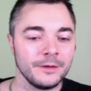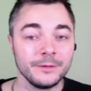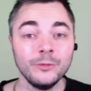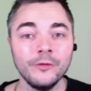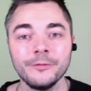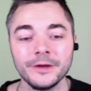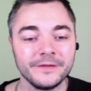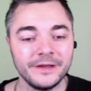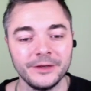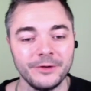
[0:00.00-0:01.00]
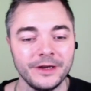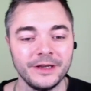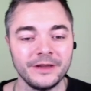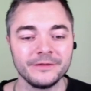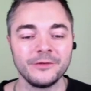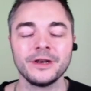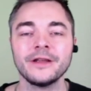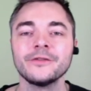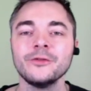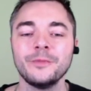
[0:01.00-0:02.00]
The move we're seeing right here is not
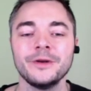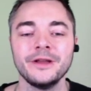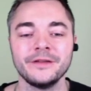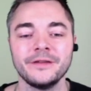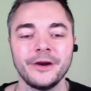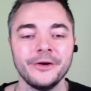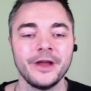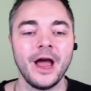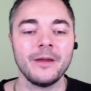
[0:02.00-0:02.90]
like super necessary.